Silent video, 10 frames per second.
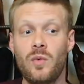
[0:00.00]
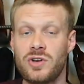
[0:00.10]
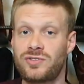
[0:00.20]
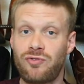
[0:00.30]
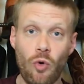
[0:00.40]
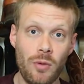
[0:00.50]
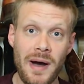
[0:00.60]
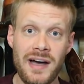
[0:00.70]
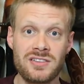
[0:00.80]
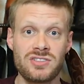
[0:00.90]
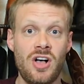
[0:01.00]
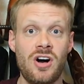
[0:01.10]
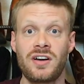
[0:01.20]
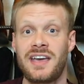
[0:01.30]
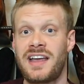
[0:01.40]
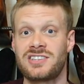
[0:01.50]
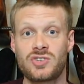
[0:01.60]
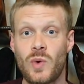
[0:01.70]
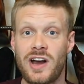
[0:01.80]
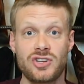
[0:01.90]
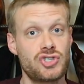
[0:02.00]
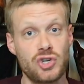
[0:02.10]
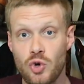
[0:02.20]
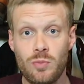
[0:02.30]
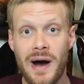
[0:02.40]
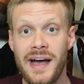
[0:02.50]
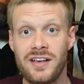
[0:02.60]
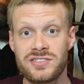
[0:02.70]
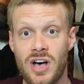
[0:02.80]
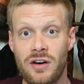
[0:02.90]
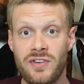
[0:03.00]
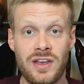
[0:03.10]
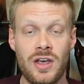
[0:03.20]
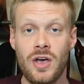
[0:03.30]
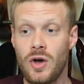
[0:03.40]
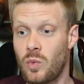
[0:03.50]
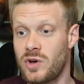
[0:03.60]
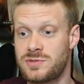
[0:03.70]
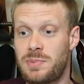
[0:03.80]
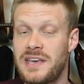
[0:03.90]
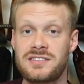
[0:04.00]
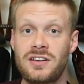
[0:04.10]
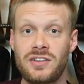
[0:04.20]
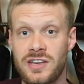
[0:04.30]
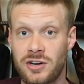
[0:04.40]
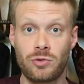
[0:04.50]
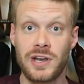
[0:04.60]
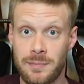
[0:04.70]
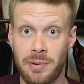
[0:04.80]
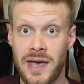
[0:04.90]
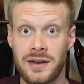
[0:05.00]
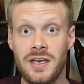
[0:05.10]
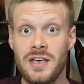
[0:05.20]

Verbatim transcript: was 4 miles long, and I swear 2 miles of it was basically a creek bed.